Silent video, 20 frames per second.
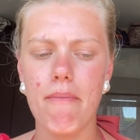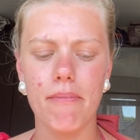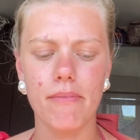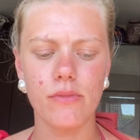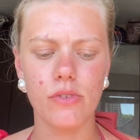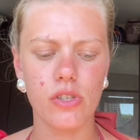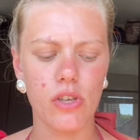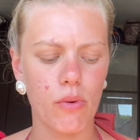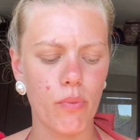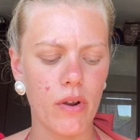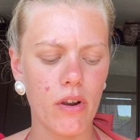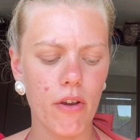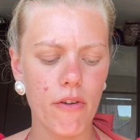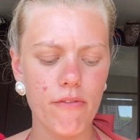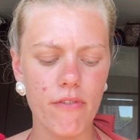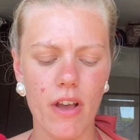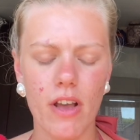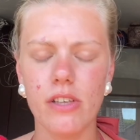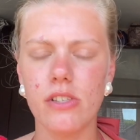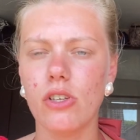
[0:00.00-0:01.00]
So when I
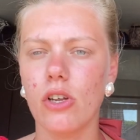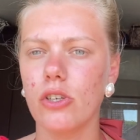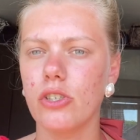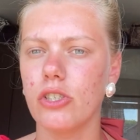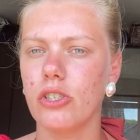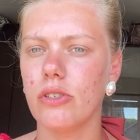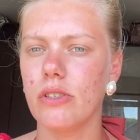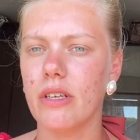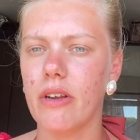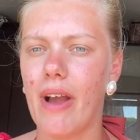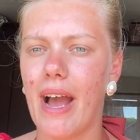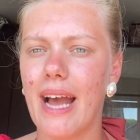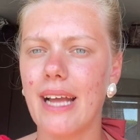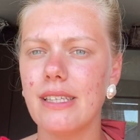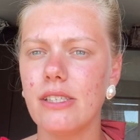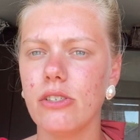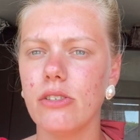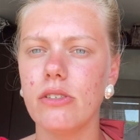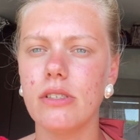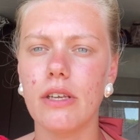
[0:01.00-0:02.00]
first started using it, I had
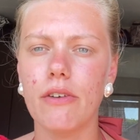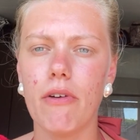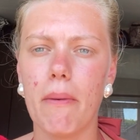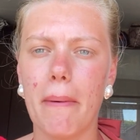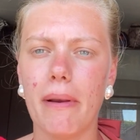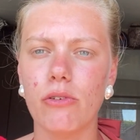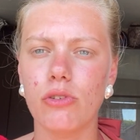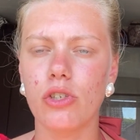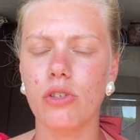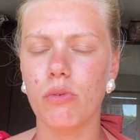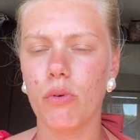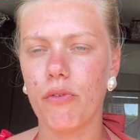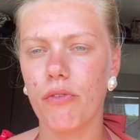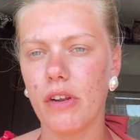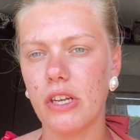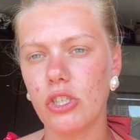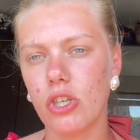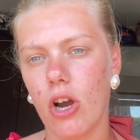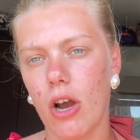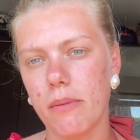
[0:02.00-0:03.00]
to use it for about 2 or
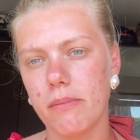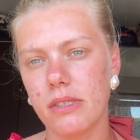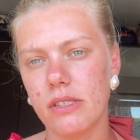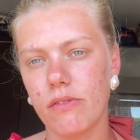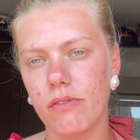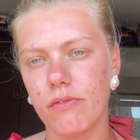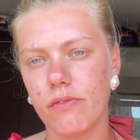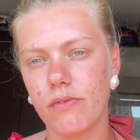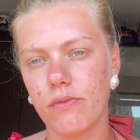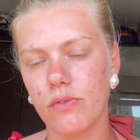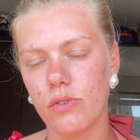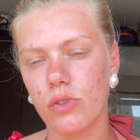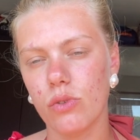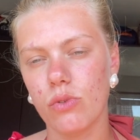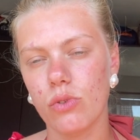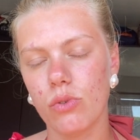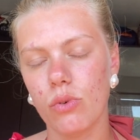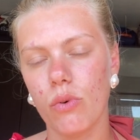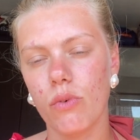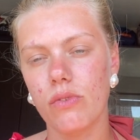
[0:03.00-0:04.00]
3 times to
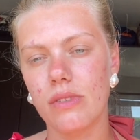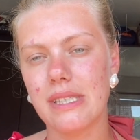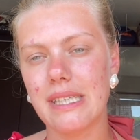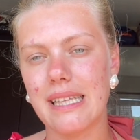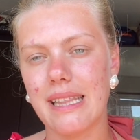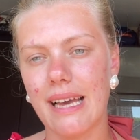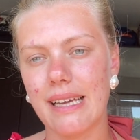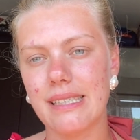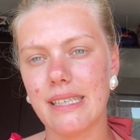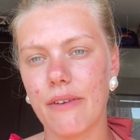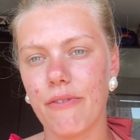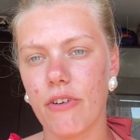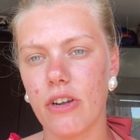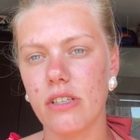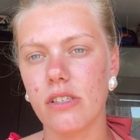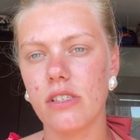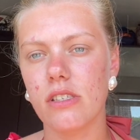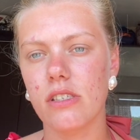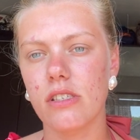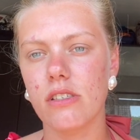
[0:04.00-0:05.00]
sort of see that
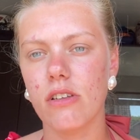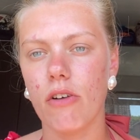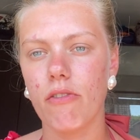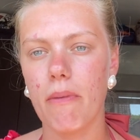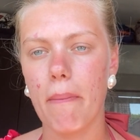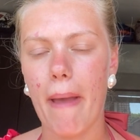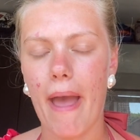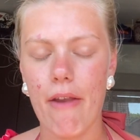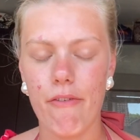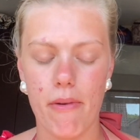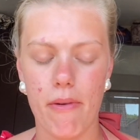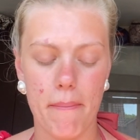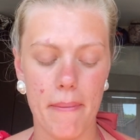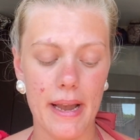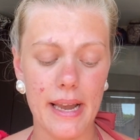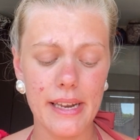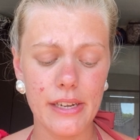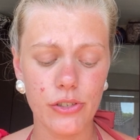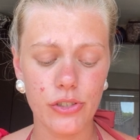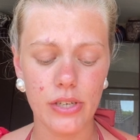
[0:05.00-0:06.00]
difference, to start repairing,
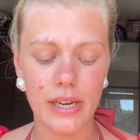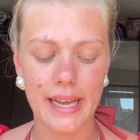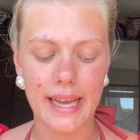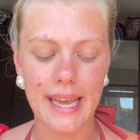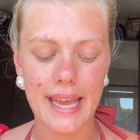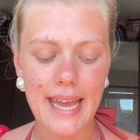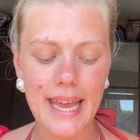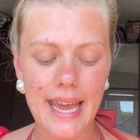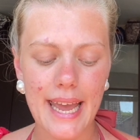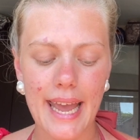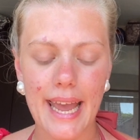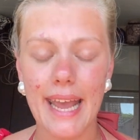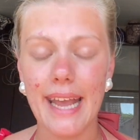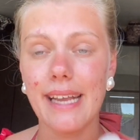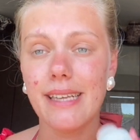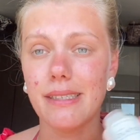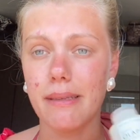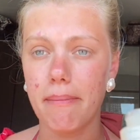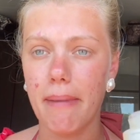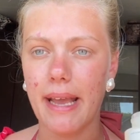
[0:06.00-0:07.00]
but literally it
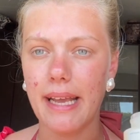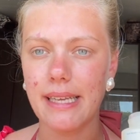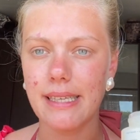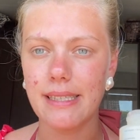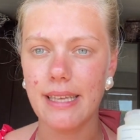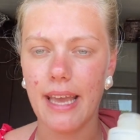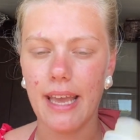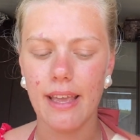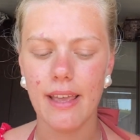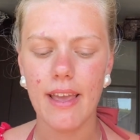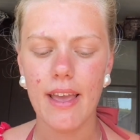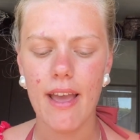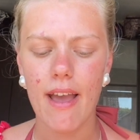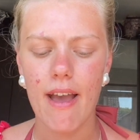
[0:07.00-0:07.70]
is amazing.